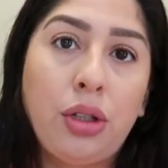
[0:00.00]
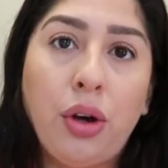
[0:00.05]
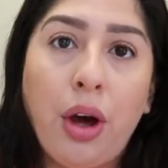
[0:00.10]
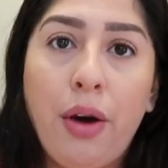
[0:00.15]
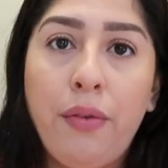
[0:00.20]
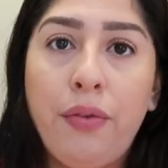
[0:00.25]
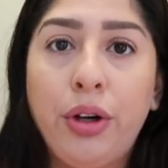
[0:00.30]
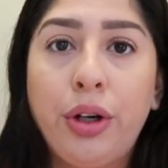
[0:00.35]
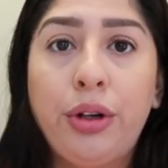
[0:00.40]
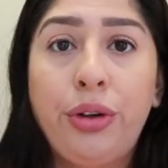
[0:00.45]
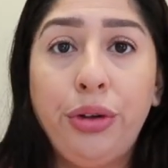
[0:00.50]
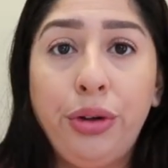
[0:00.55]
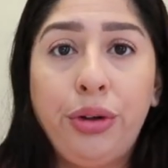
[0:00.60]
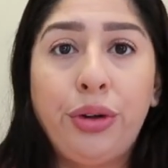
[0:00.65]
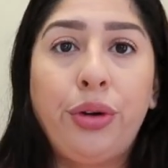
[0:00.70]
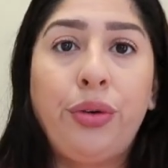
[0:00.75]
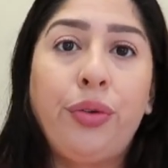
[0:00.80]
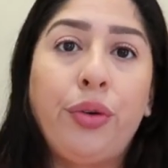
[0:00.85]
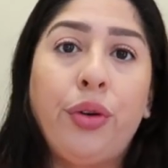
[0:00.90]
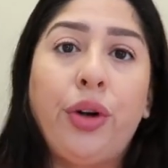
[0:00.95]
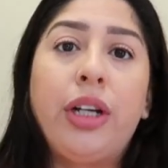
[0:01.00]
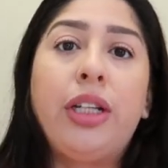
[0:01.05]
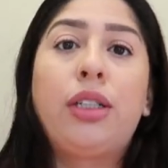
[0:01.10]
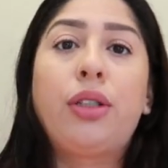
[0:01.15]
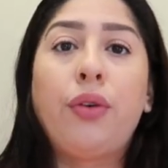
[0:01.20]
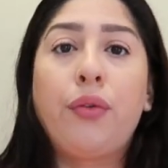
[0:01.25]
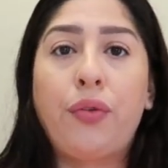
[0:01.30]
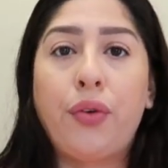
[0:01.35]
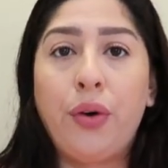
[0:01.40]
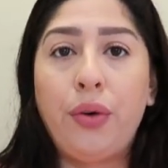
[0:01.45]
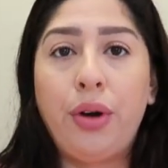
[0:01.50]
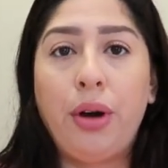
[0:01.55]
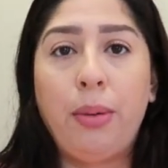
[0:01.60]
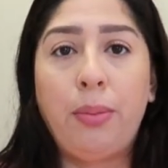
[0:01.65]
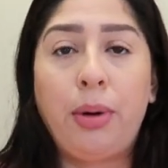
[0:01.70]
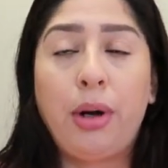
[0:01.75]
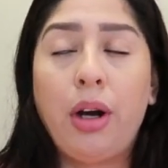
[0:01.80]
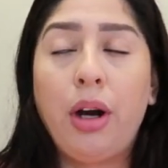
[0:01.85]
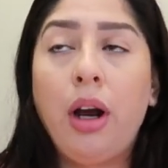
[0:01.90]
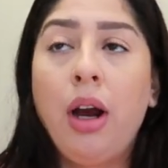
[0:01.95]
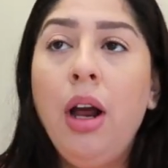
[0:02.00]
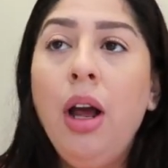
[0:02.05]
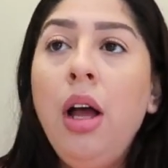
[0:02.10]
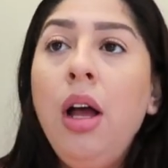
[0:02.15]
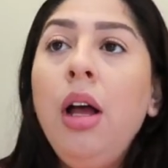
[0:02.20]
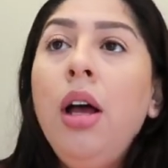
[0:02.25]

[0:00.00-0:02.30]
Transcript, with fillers: So I have a Google Voice phone number